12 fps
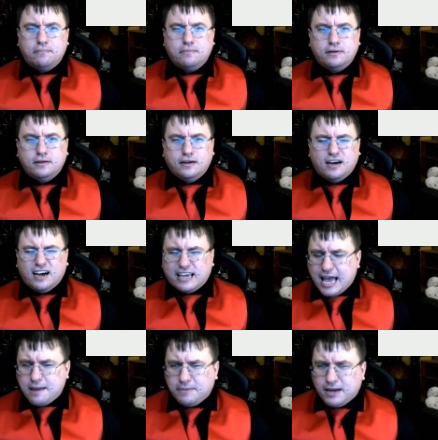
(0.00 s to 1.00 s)
A game
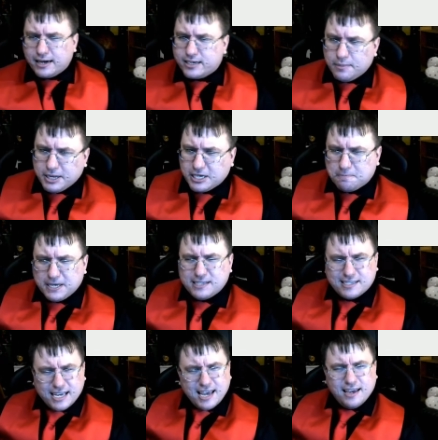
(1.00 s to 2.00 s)
not coming to
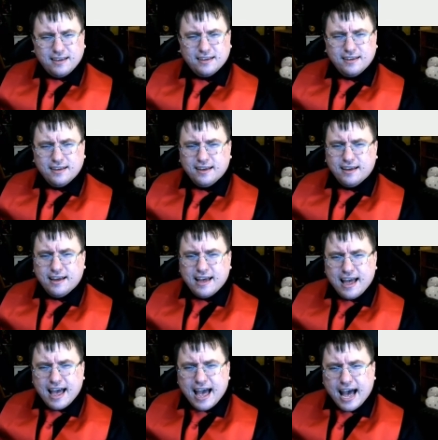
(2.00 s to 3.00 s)
PC
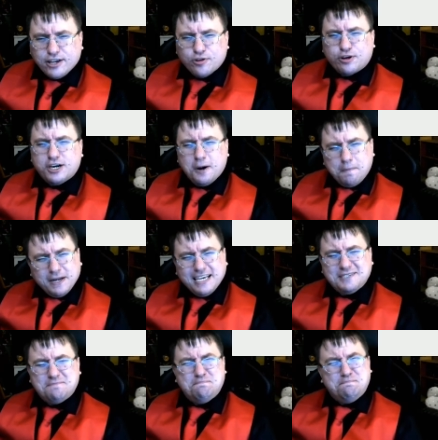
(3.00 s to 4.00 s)
at your company's
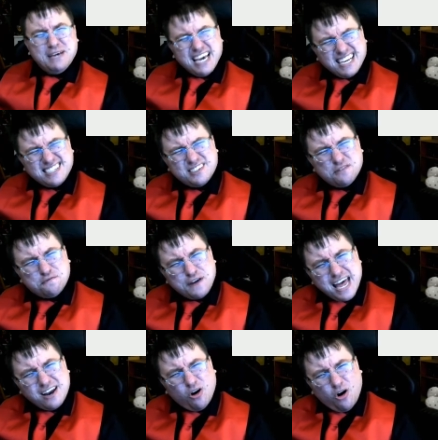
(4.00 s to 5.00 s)
biggest event
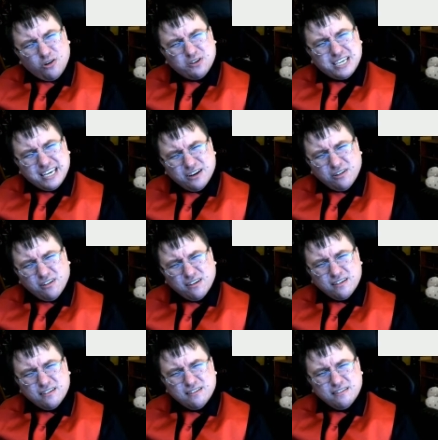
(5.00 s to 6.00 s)
all year?
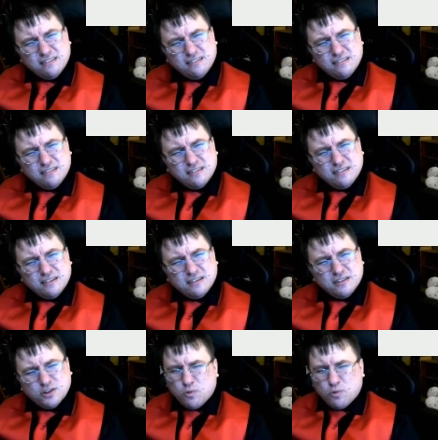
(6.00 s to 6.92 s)
The one where you